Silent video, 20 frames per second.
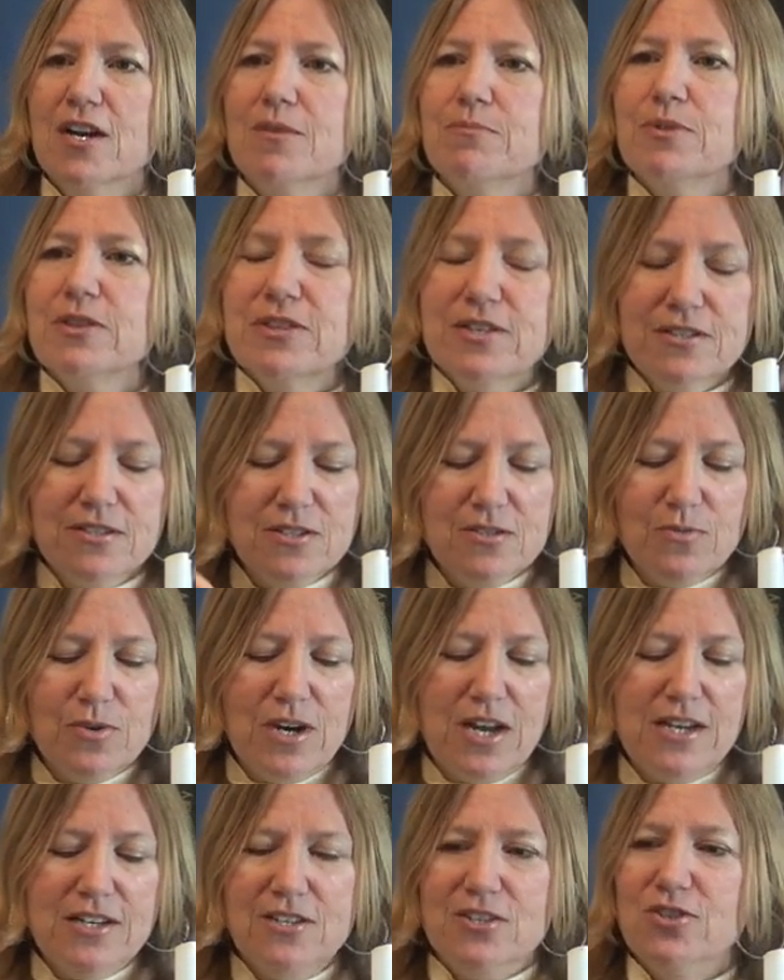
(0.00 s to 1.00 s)
But this is
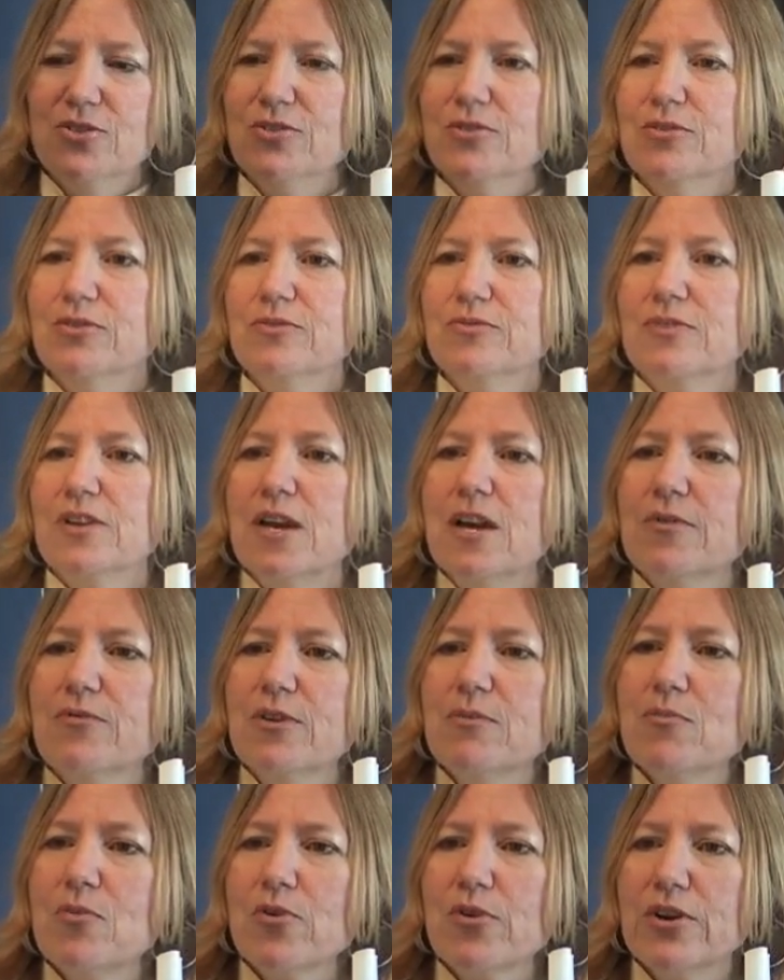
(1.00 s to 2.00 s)
what I do
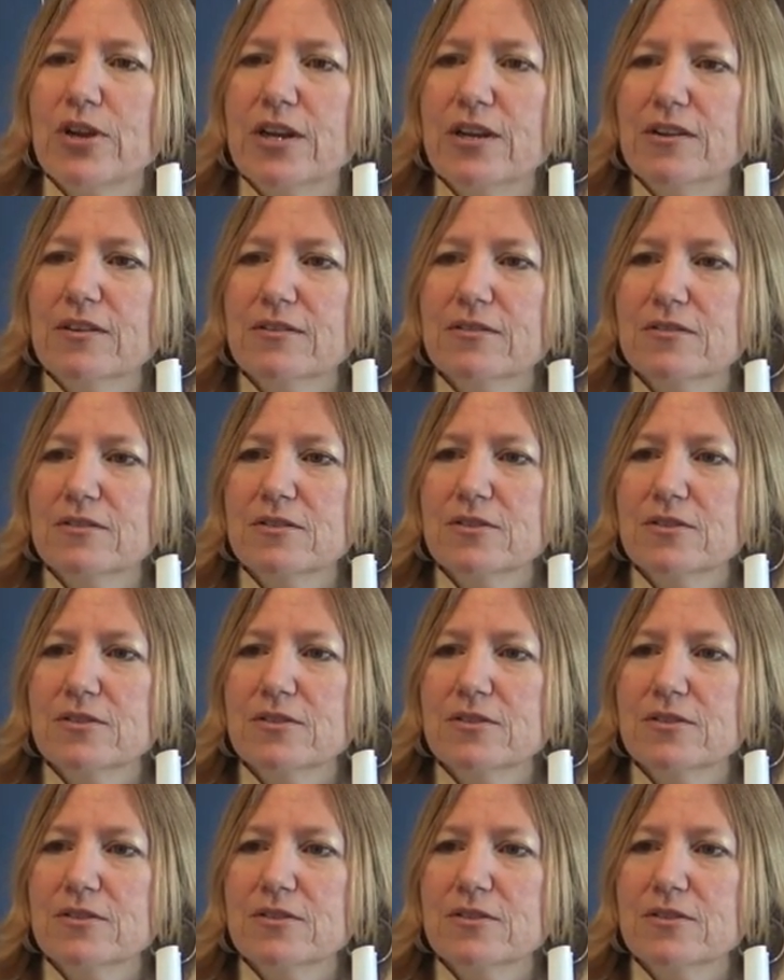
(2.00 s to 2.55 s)
every morning